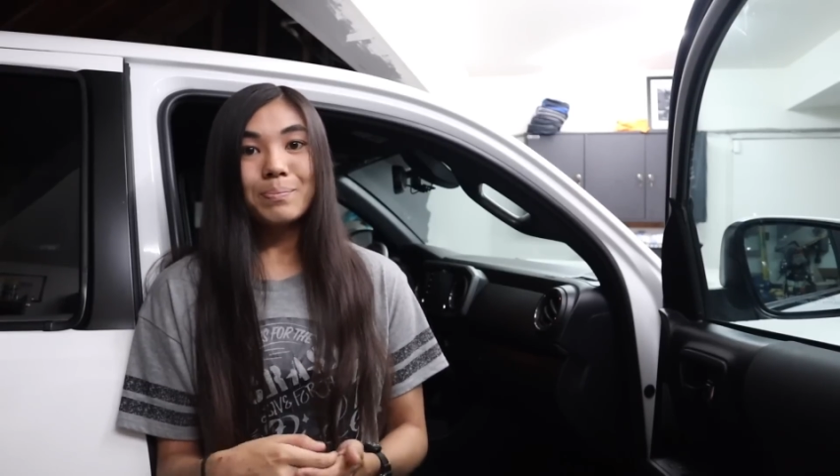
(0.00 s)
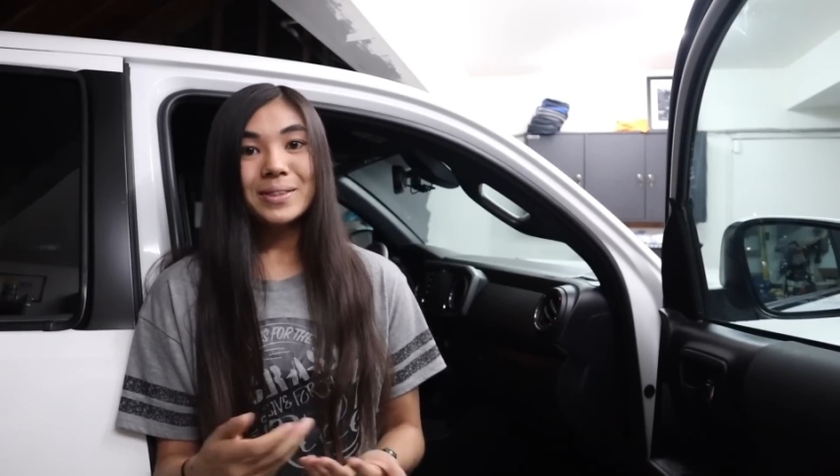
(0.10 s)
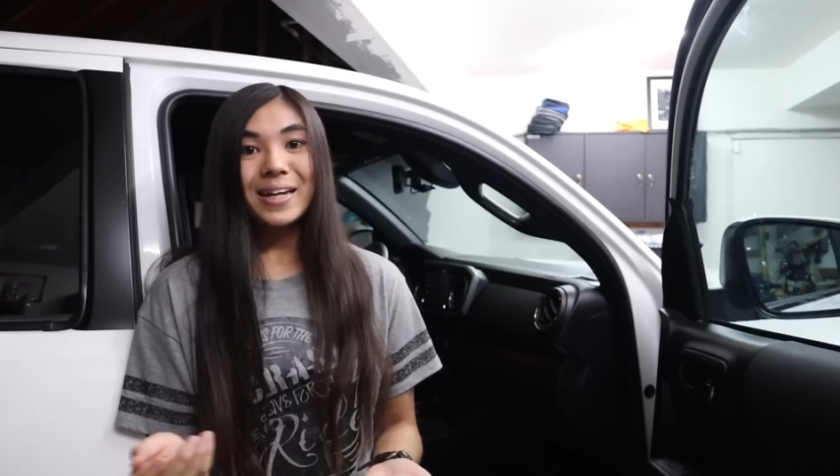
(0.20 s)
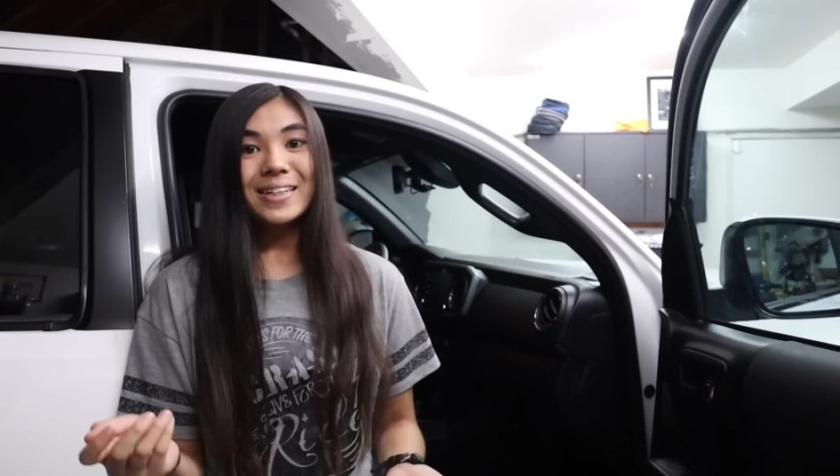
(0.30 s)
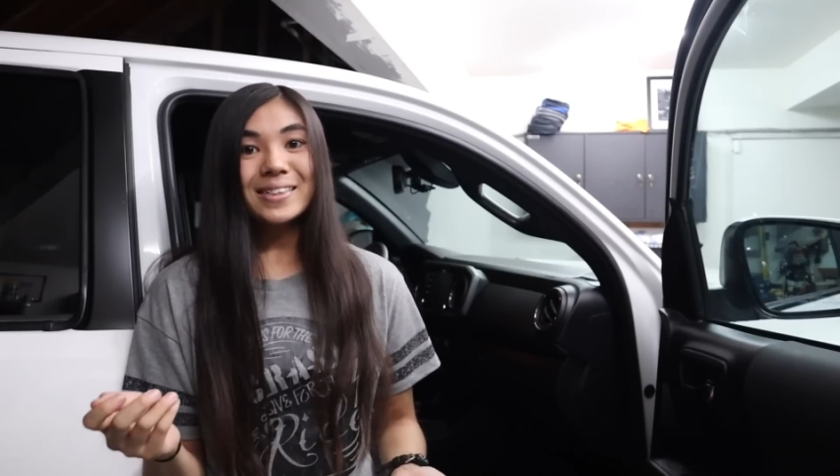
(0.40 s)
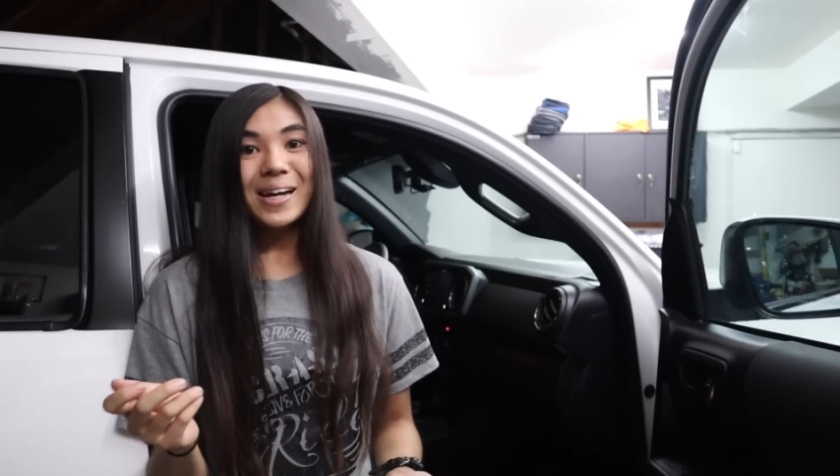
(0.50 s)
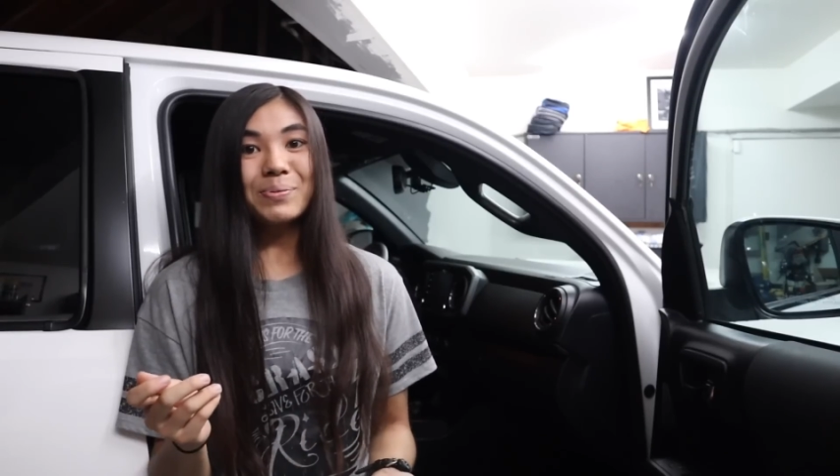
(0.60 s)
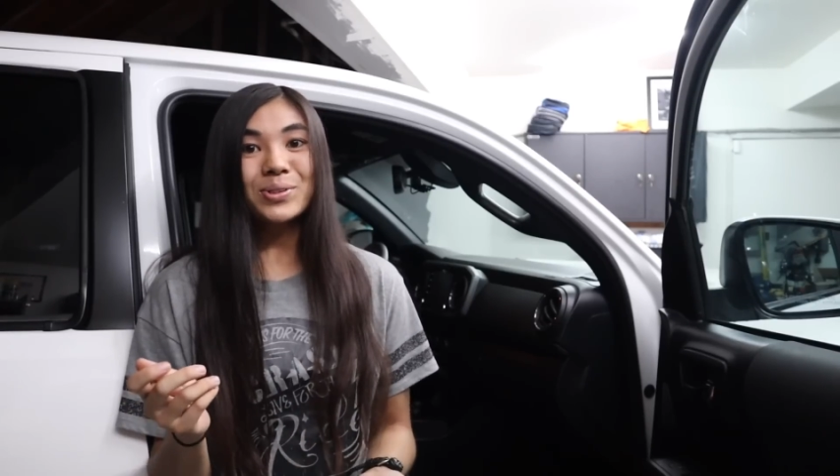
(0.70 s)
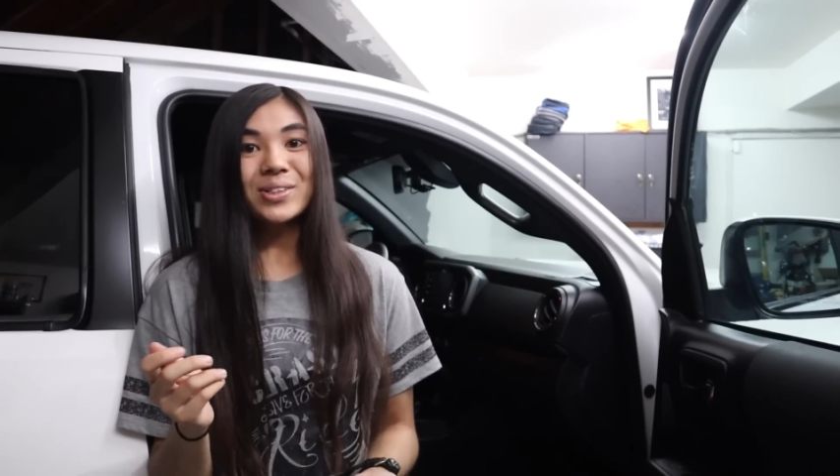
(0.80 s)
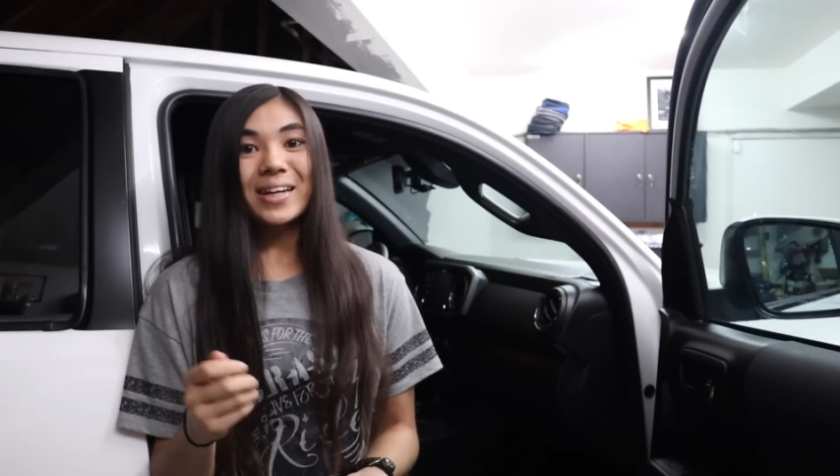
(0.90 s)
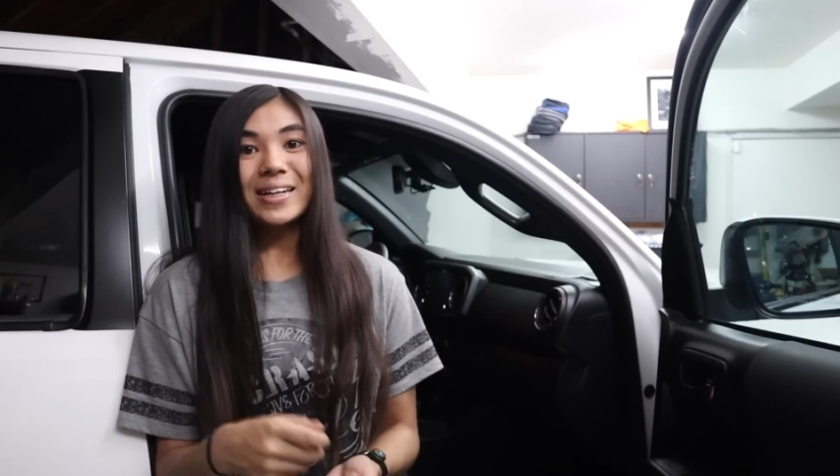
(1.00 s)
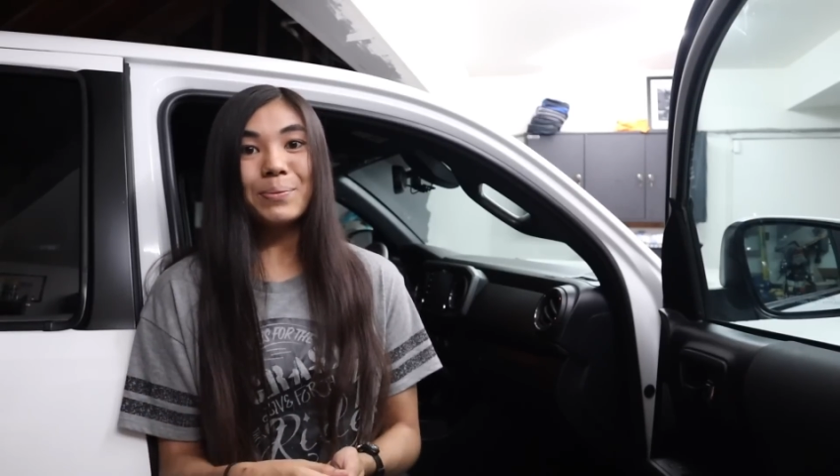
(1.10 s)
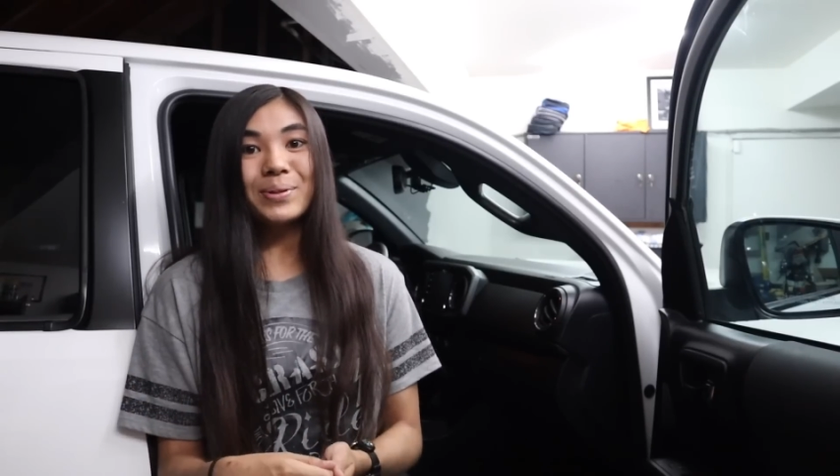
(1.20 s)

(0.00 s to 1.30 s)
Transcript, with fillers: Besides capturing any